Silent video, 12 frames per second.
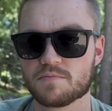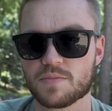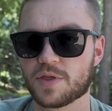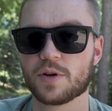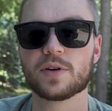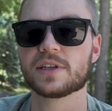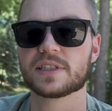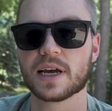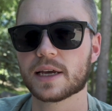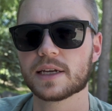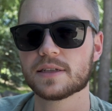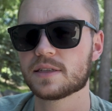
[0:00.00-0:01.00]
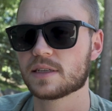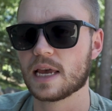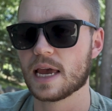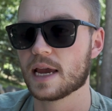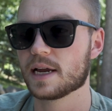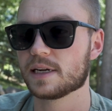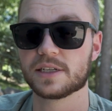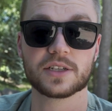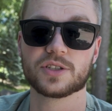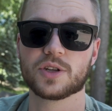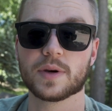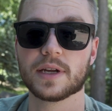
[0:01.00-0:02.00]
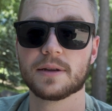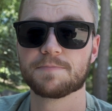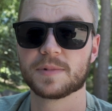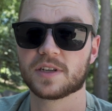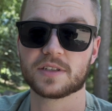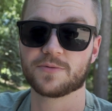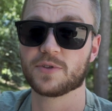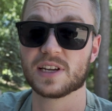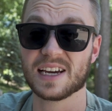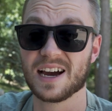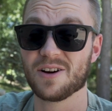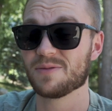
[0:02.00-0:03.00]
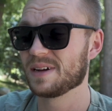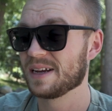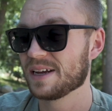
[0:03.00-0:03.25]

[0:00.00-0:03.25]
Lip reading: 30 seconds, and it doesn't do it. It doesn't freak out.